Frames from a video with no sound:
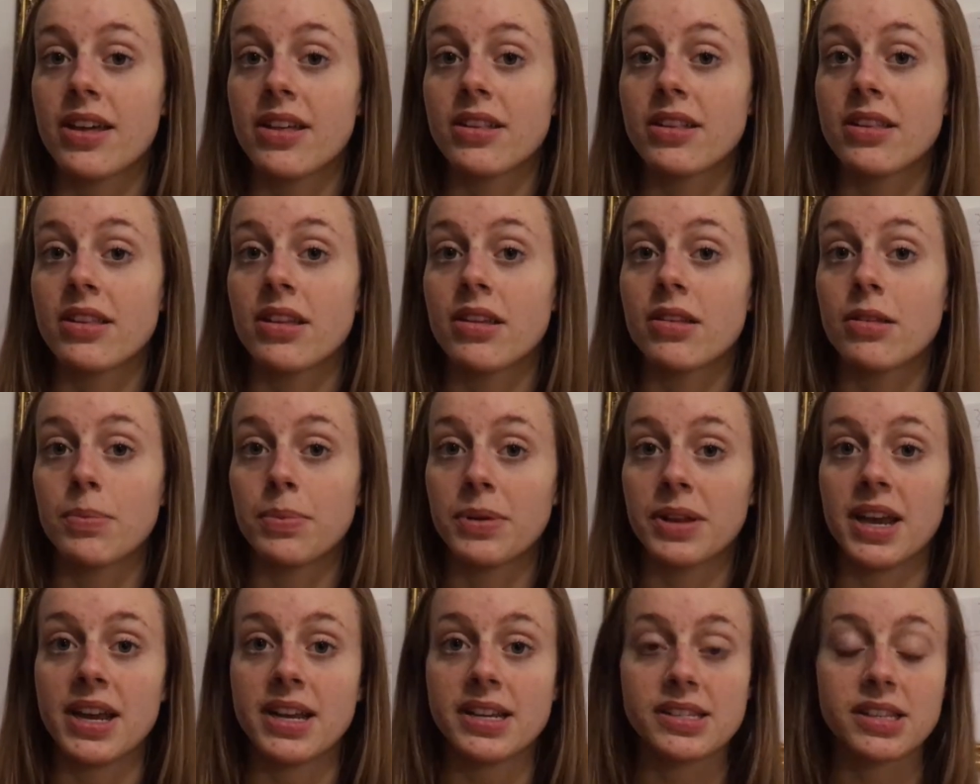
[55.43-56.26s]
in the
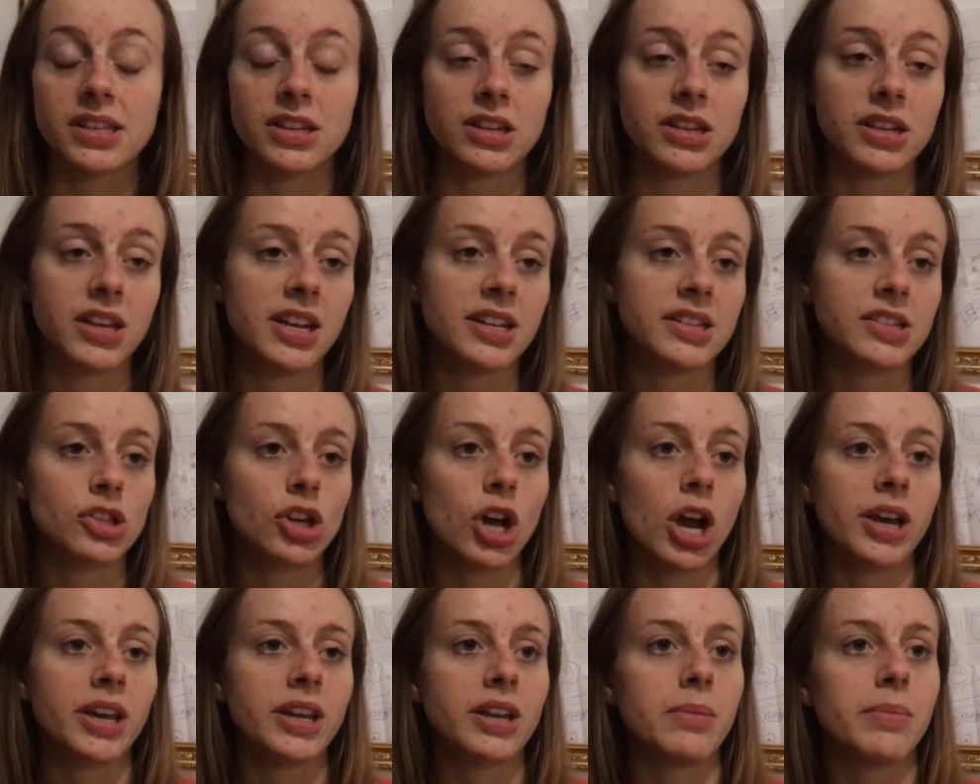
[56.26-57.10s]
place. And it's
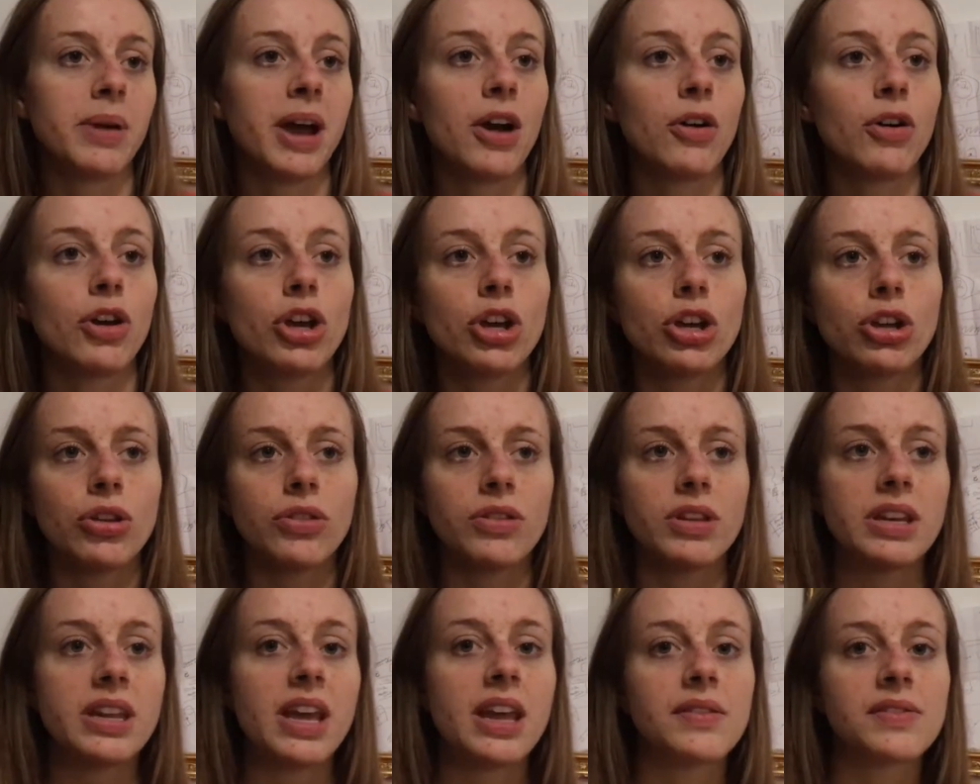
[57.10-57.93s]
talking about, you
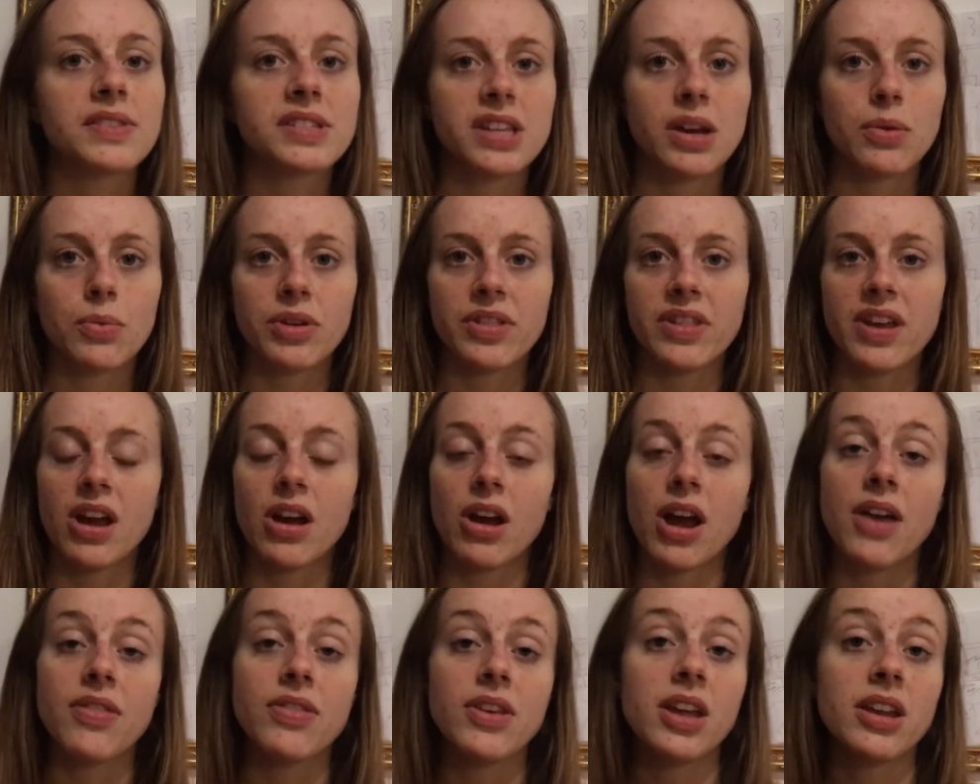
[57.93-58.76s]
know, the natives that were
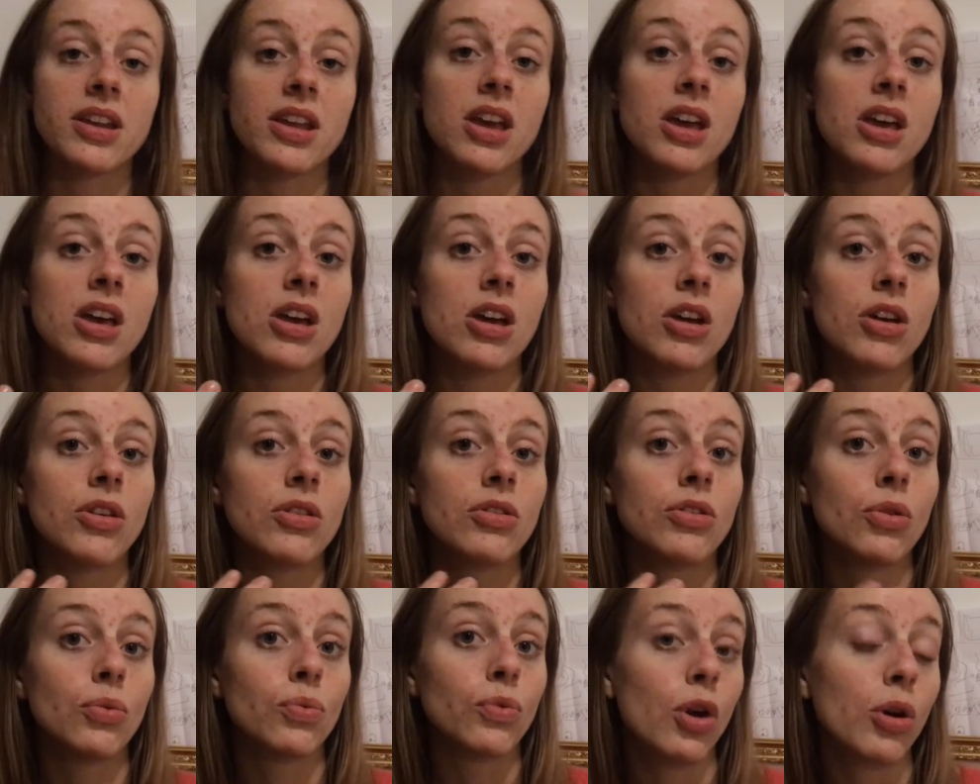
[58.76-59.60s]
there, and then
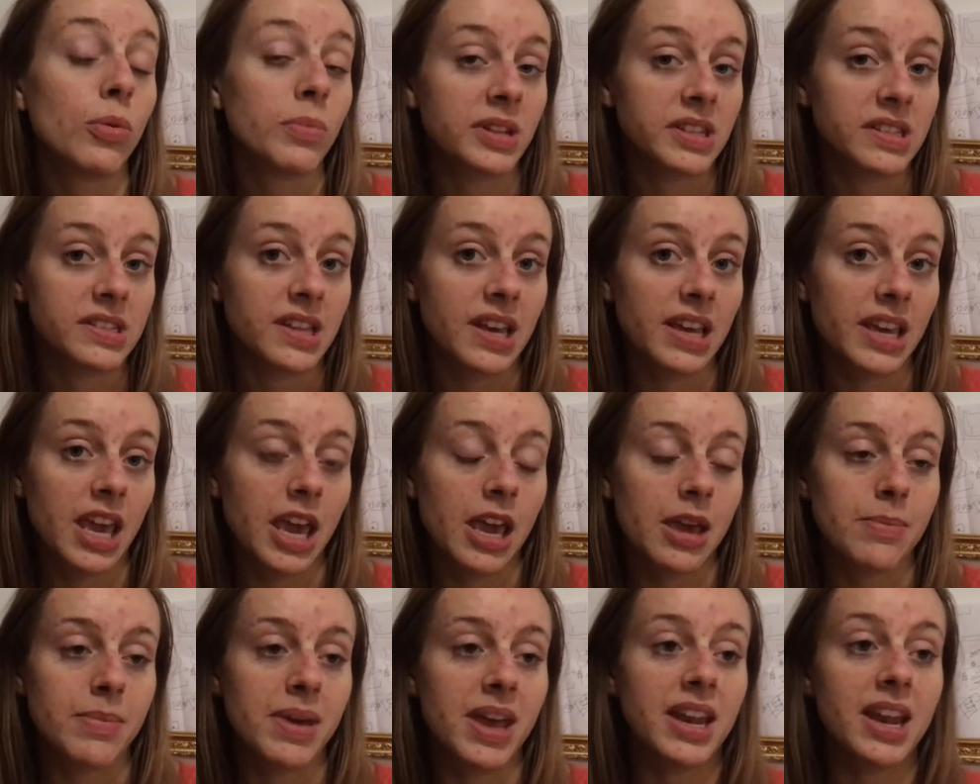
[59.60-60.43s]
the Romans that
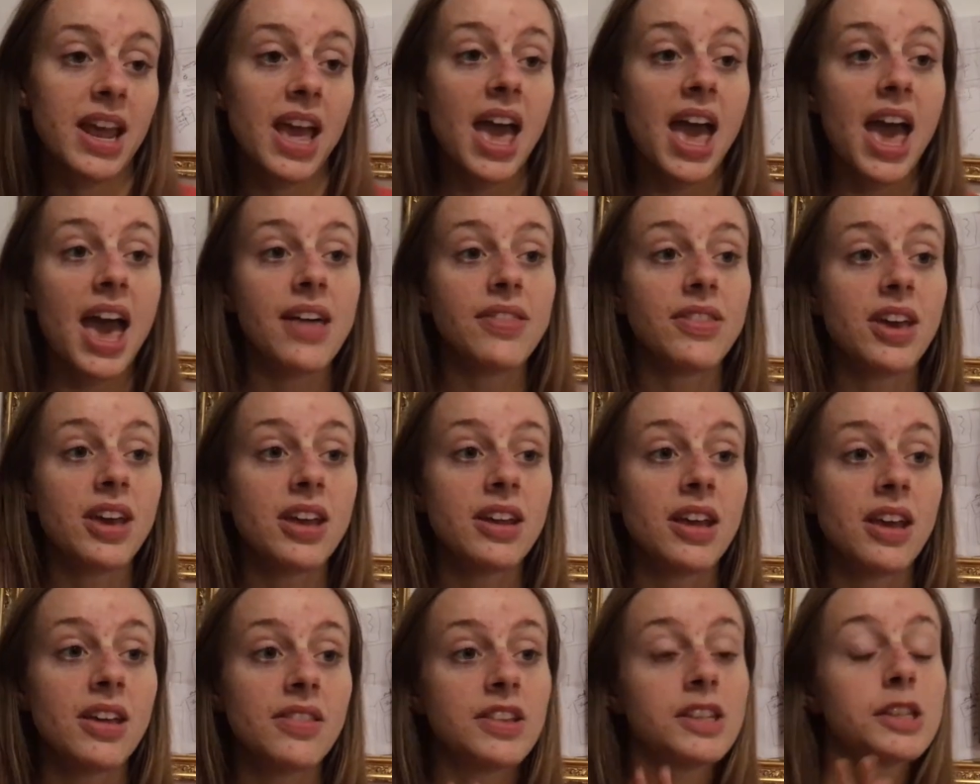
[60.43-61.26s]
came in, and
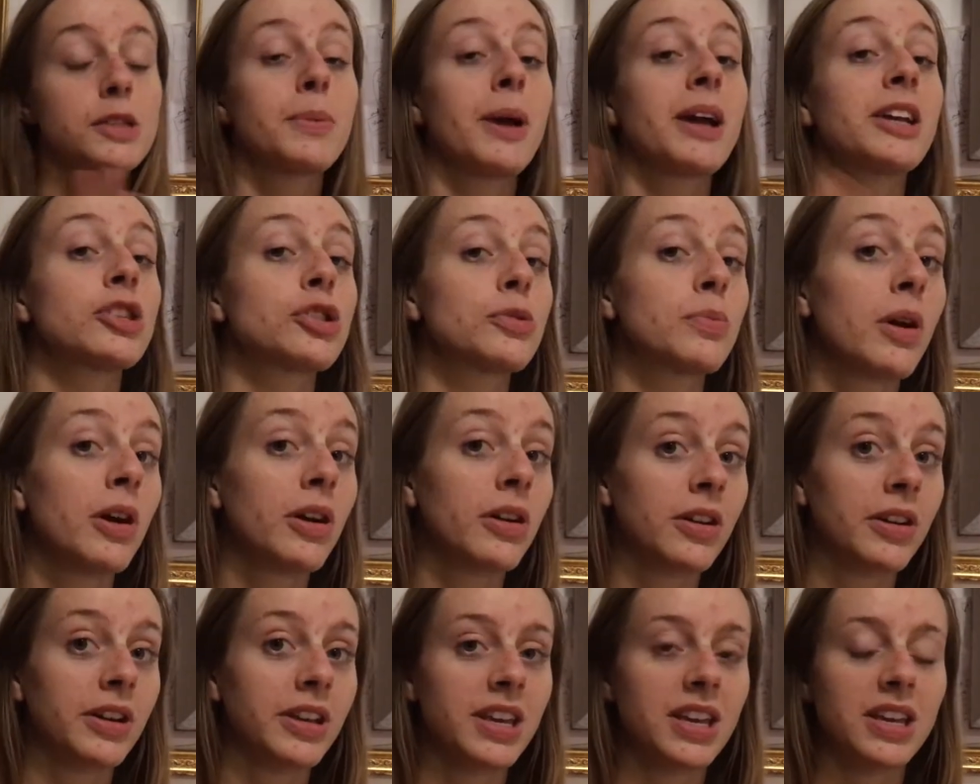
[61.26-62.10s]
then the Spanish
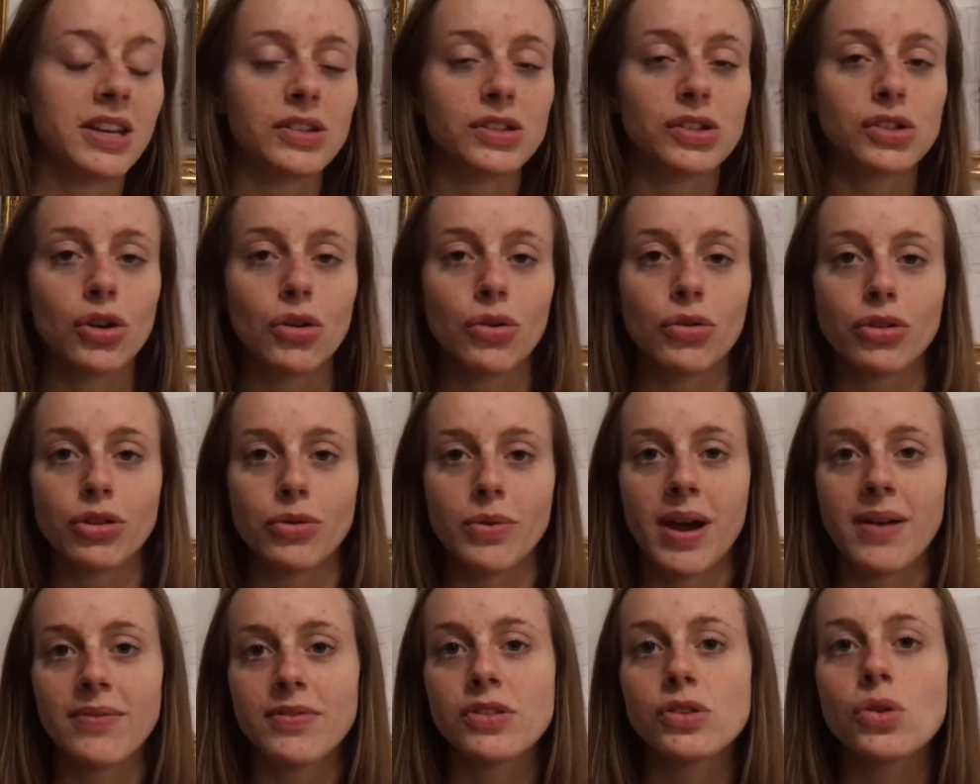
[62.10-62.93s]
monarchy. So
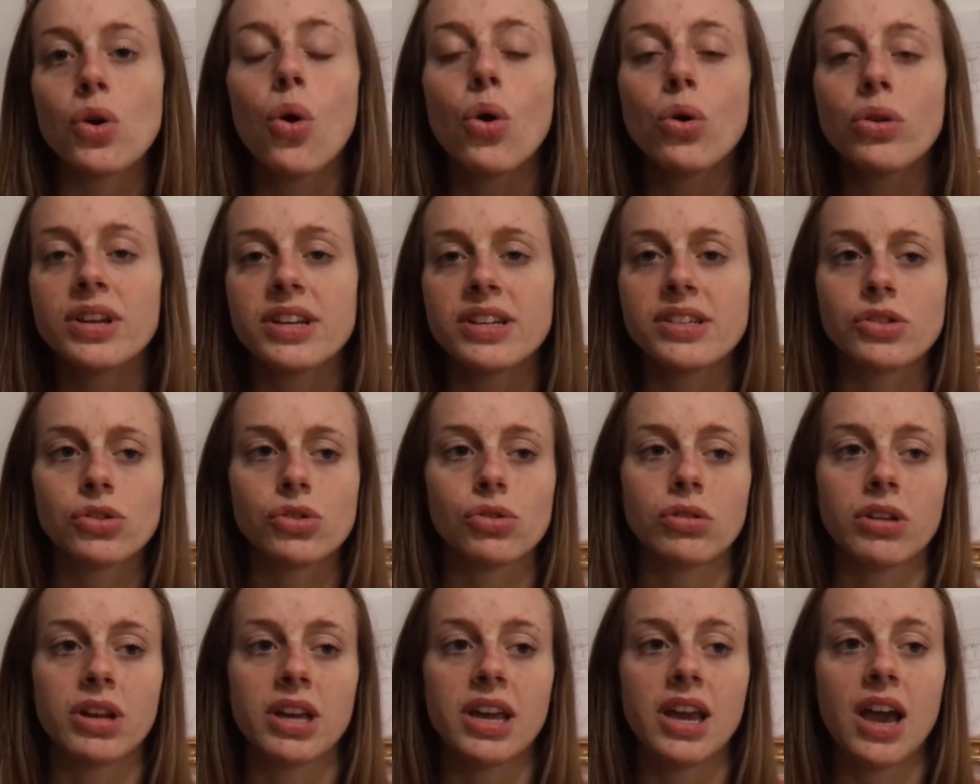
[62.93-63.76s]
you have this whole
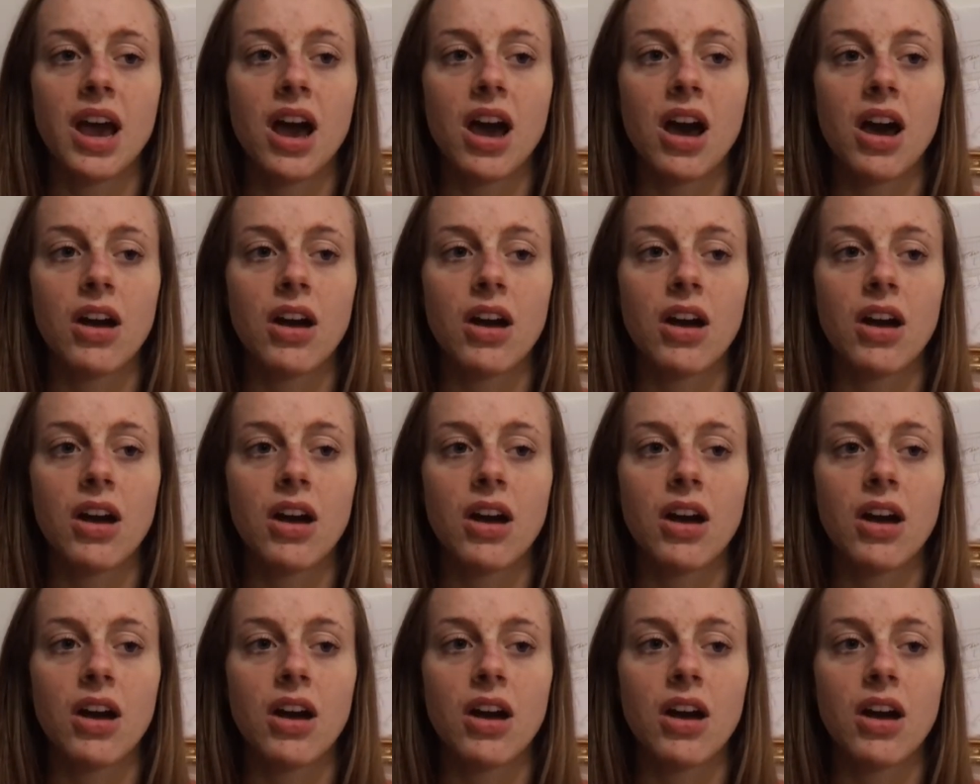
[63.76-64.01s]
history